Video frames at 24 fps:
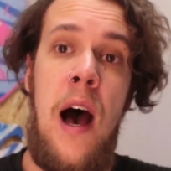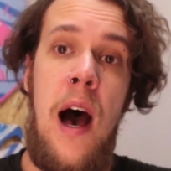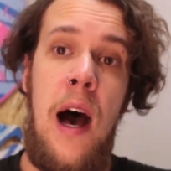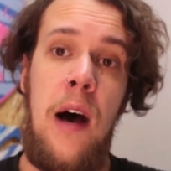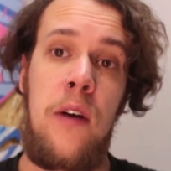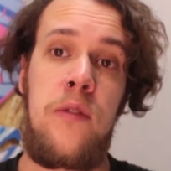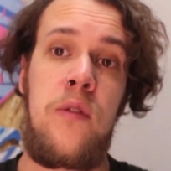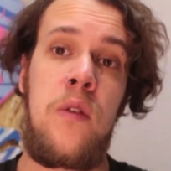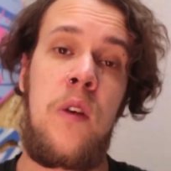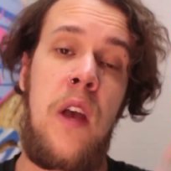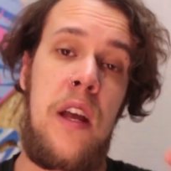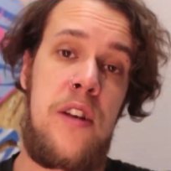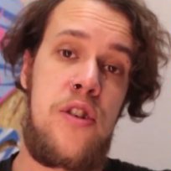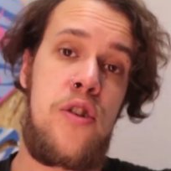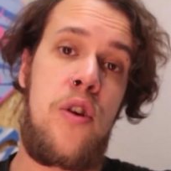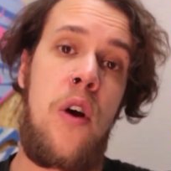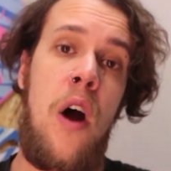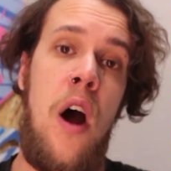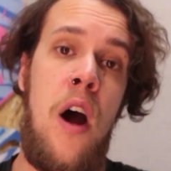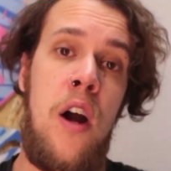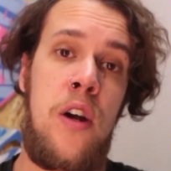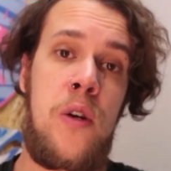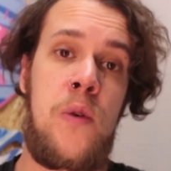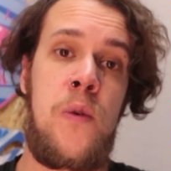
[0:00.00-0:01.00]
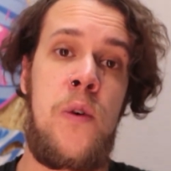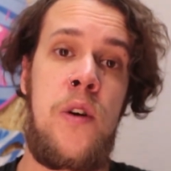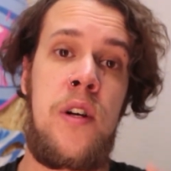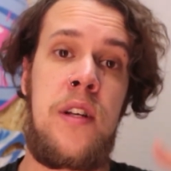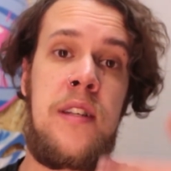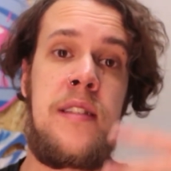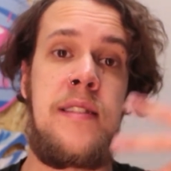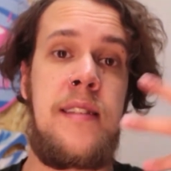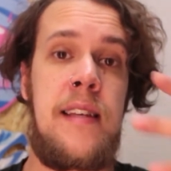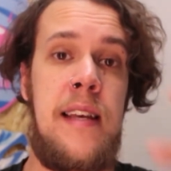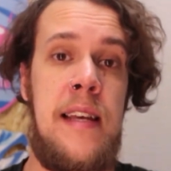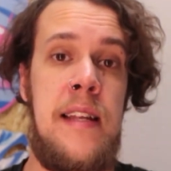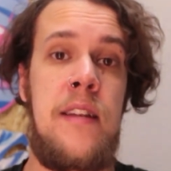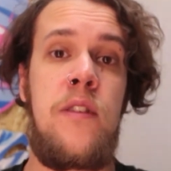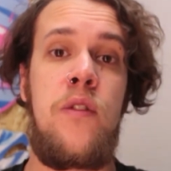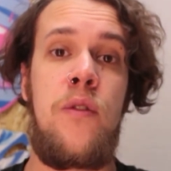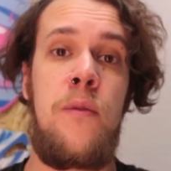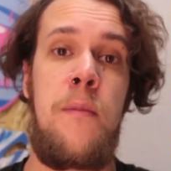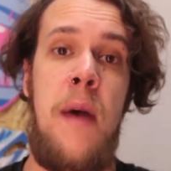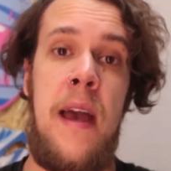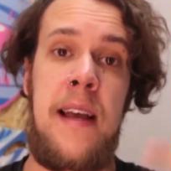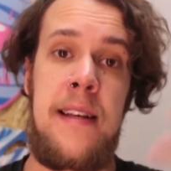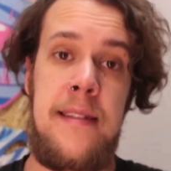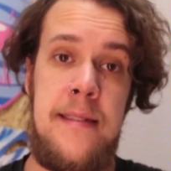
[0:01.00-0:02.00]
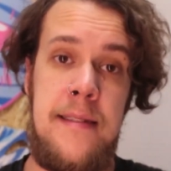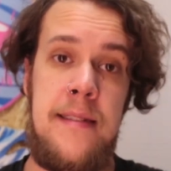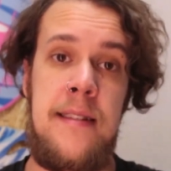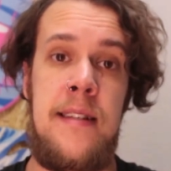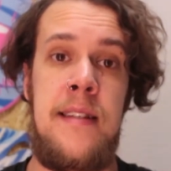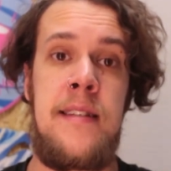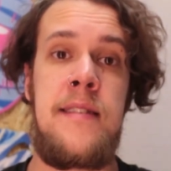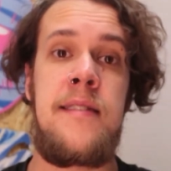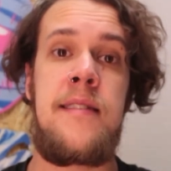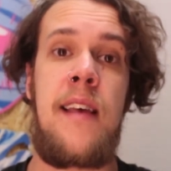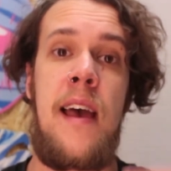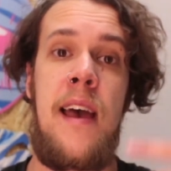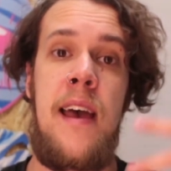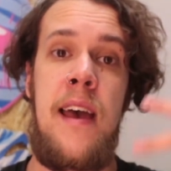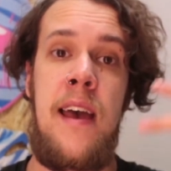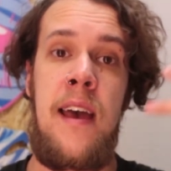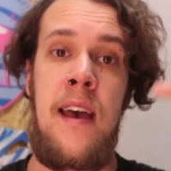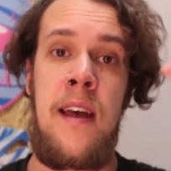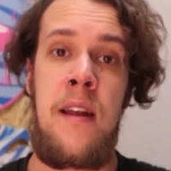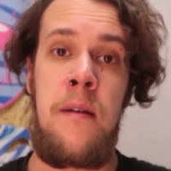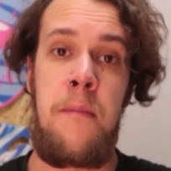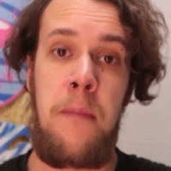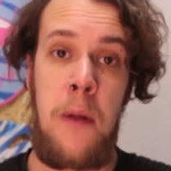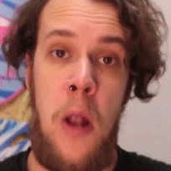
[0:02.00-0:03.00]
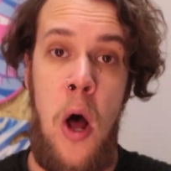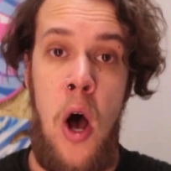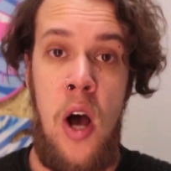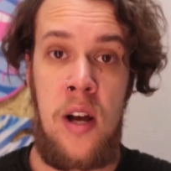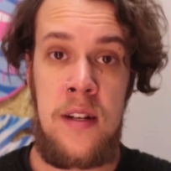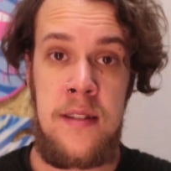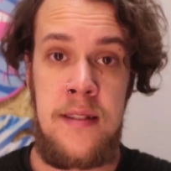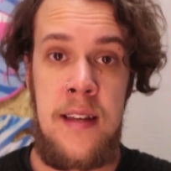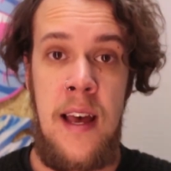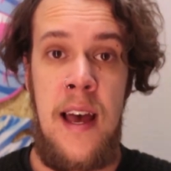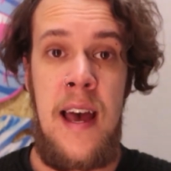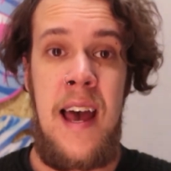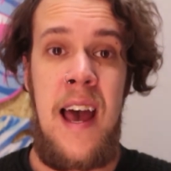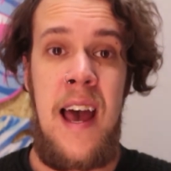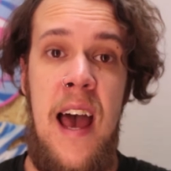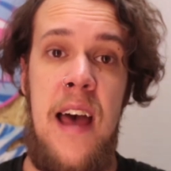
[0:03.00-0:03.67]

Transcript: how to get your artworks into magazines and blogs,